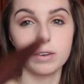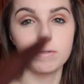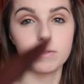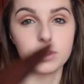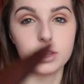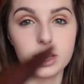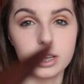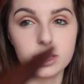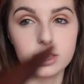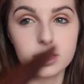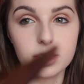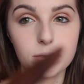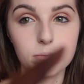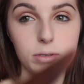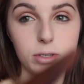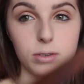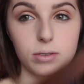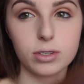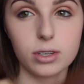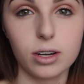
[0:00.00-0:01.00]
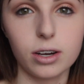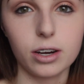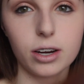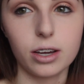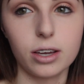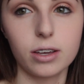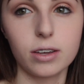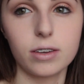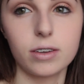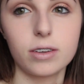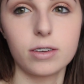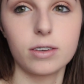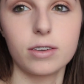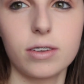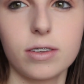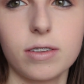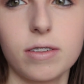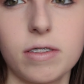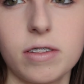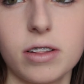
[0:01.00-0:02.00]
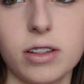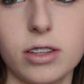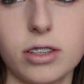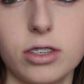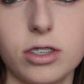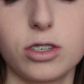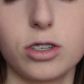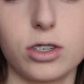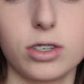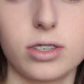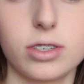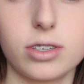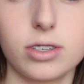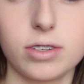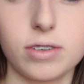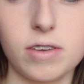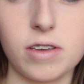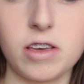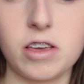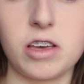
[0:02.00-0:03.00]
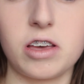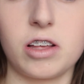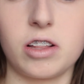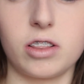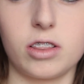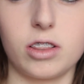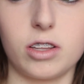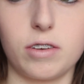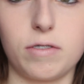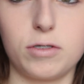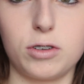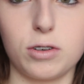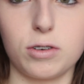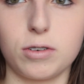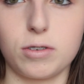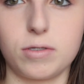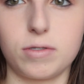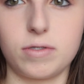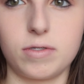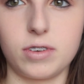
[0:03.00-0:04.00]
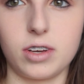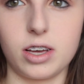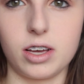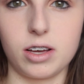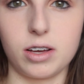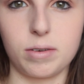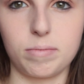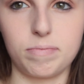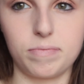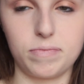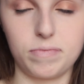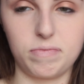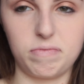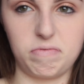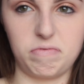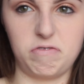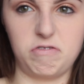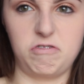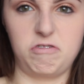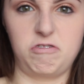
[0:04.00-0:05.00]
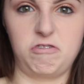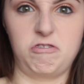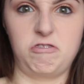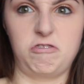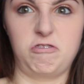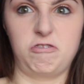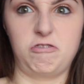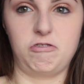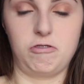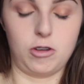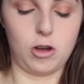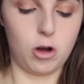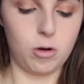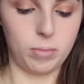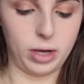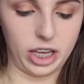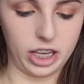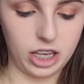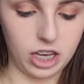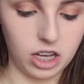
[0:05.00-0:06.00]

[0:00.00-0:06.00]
in for this. I'm so sorry. Let's just lift your up. Oh my